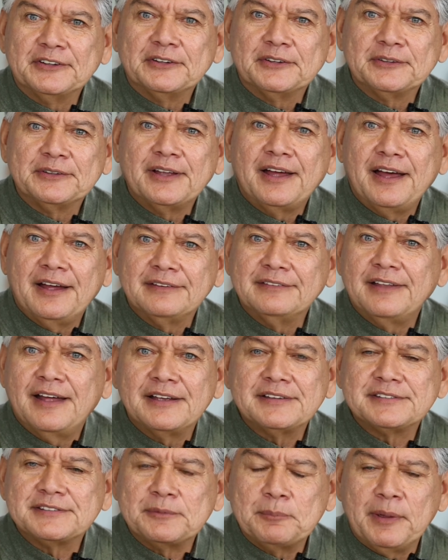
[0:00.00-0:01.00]
know, that,
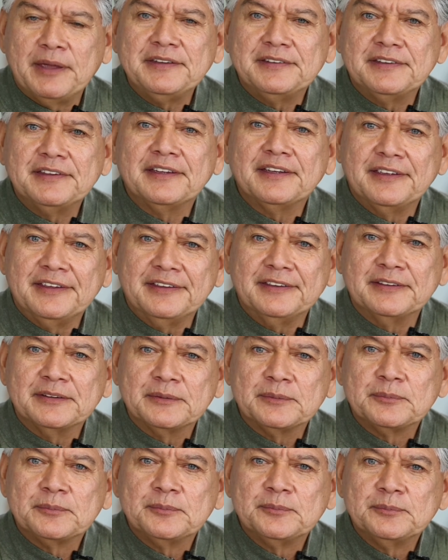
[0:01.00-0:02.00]
that's the main thing here.
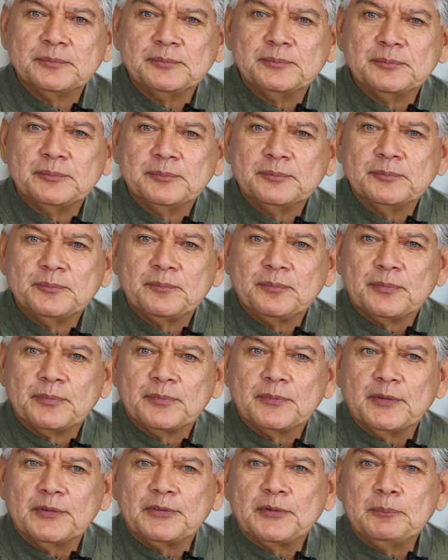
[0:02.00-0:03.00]

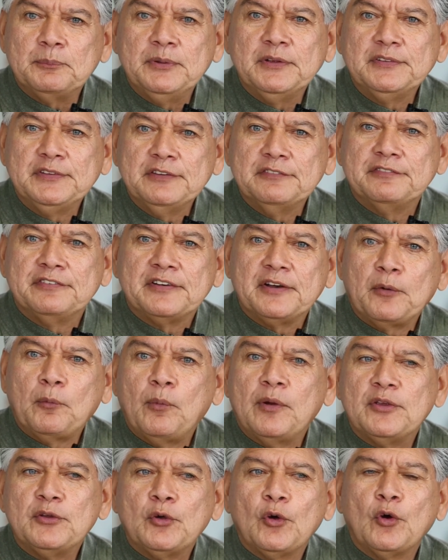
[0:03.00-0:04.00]
It's a big difference
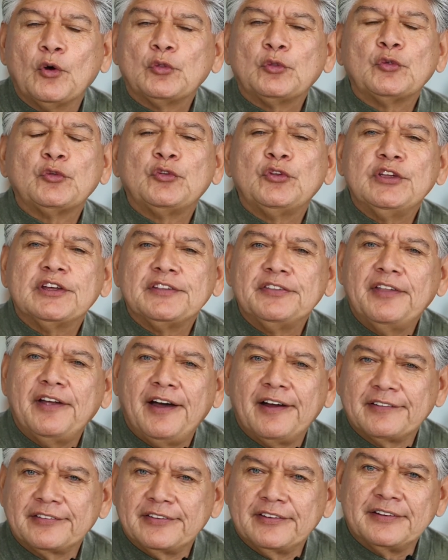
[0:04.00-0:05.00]
when you go to see a
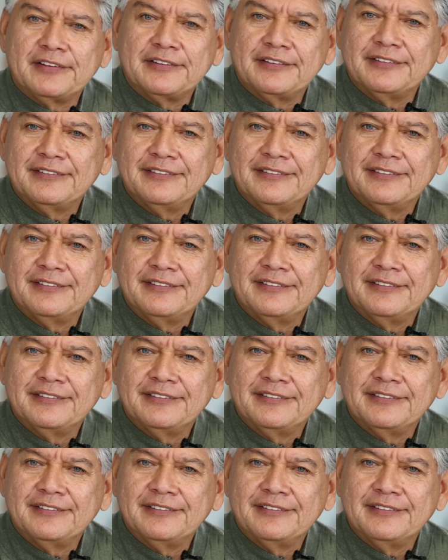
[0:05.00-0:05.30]
doctor.